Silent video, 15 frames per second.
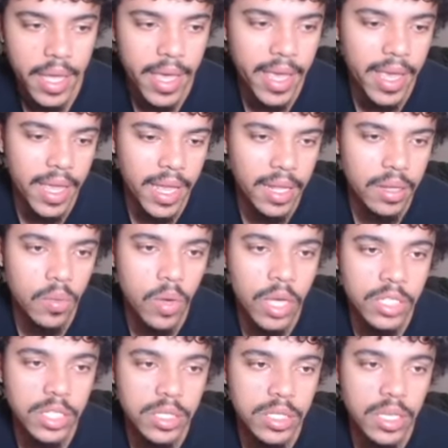And the
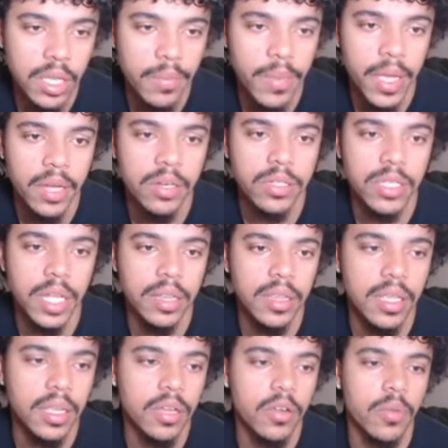Washington Commanders, I
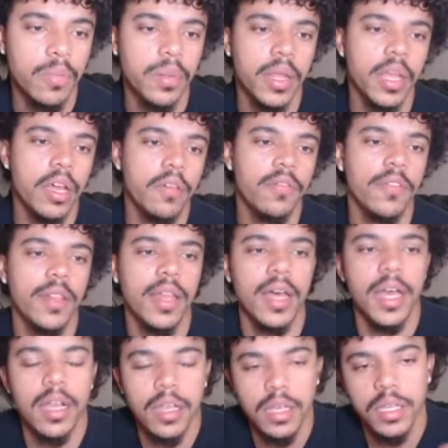think, are a playoff
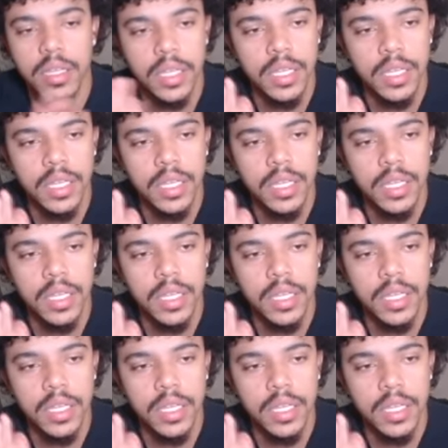lock.